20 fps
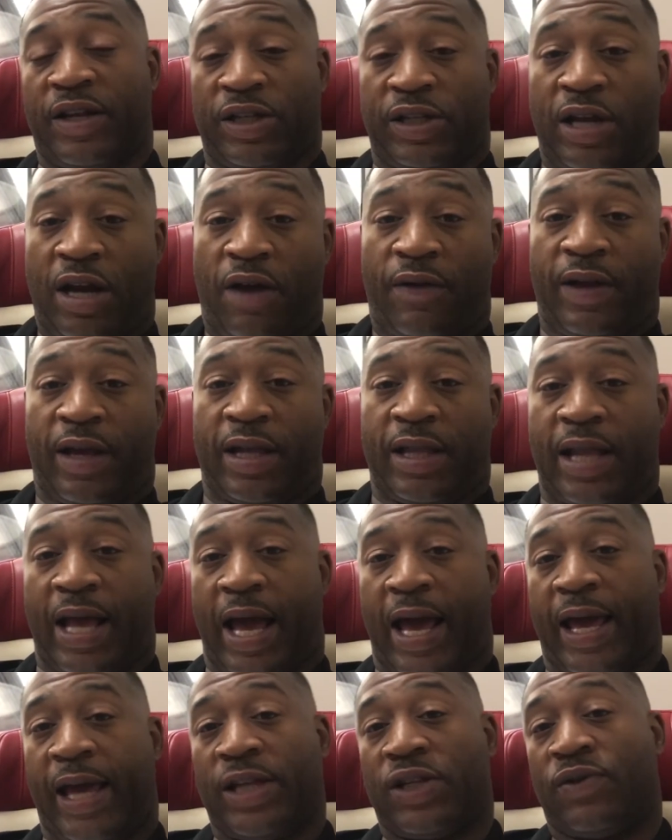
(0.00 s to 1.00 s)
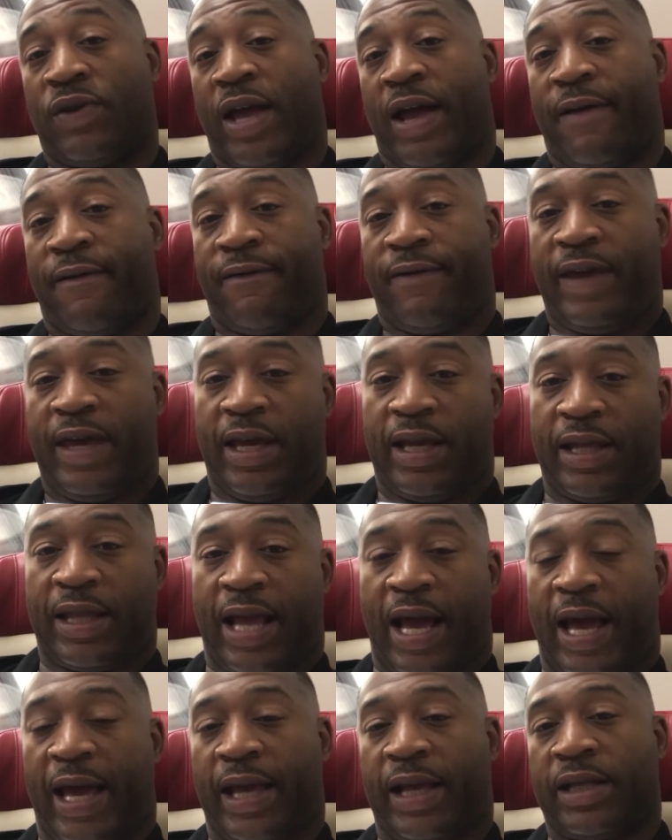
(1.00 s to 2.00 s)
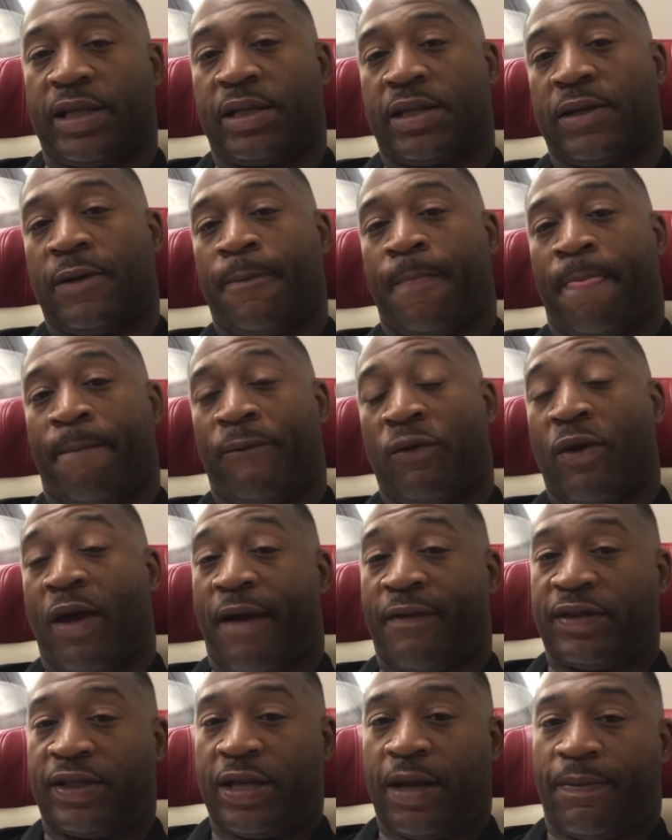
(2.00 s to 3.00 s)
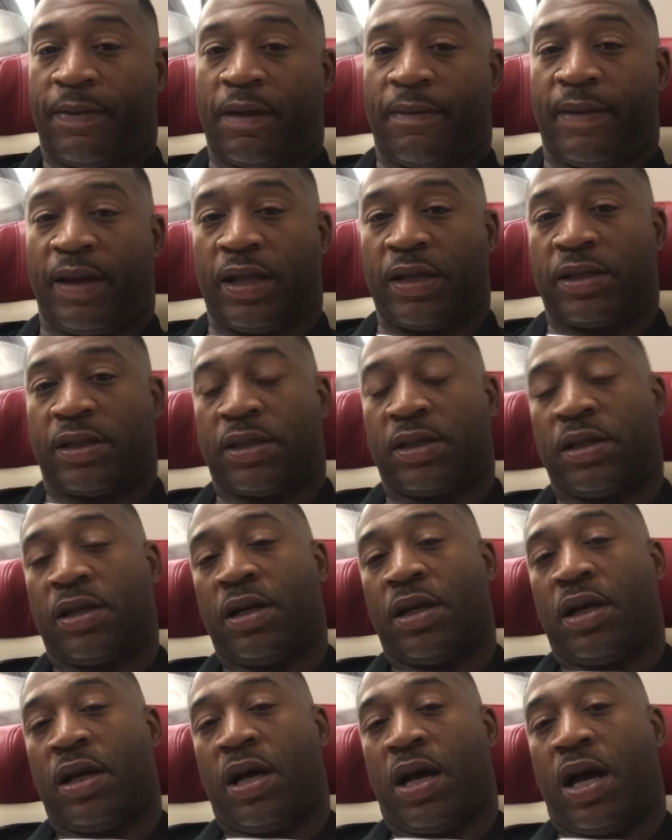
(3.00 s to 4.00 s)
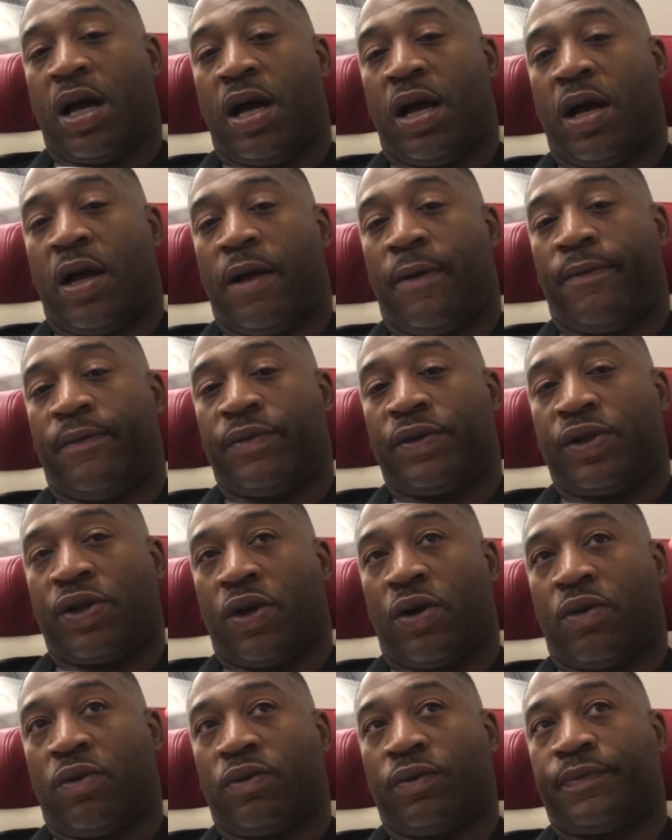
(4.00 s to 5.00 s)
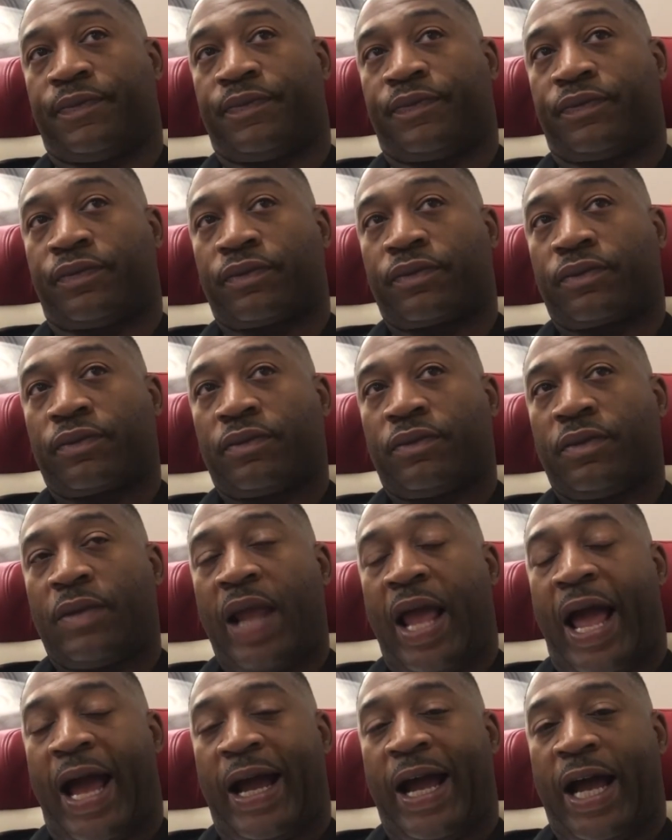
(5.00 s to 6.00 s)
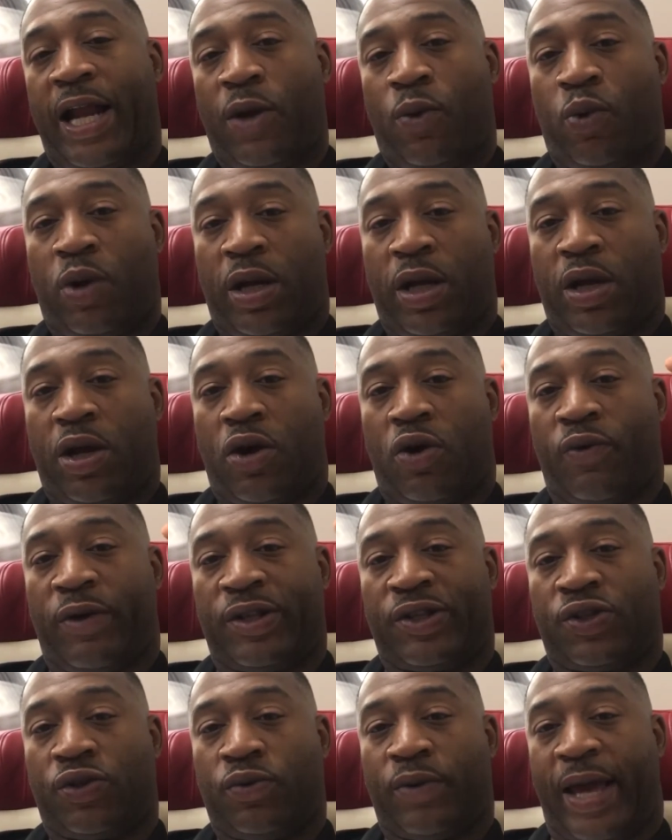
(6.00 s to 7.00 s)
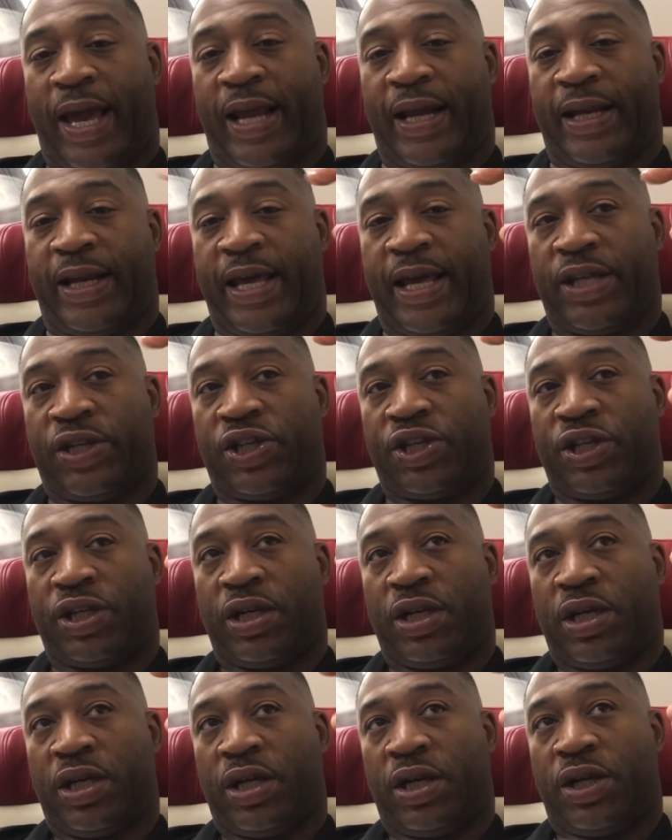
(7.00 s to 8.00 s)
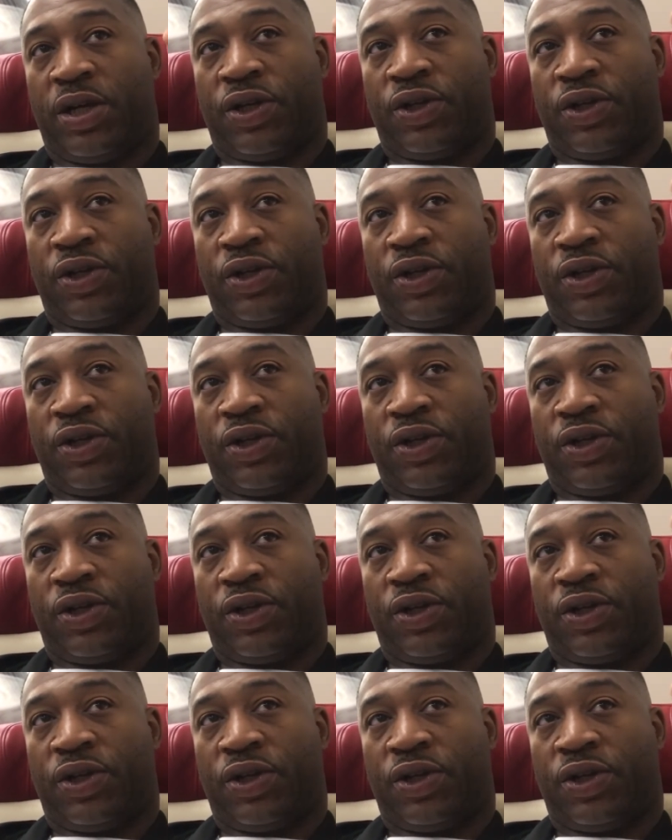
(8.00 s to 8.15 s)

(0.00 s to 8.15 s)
vegetarian diets, you have vegan diets, you have supplements. So I kind of want to go into a niche